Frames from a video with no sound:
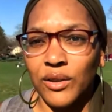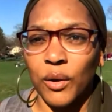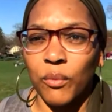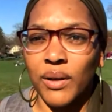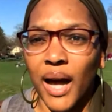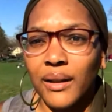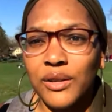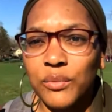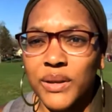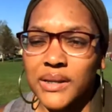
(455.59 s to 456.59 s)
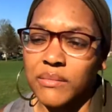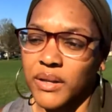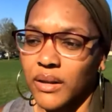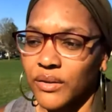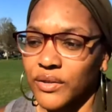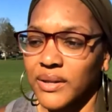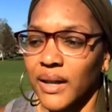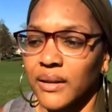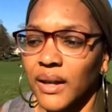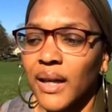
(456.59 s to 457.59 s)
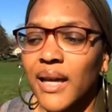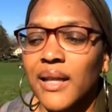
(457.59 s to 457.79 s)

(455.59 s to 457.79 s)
knowledge, wisdom, and understanding.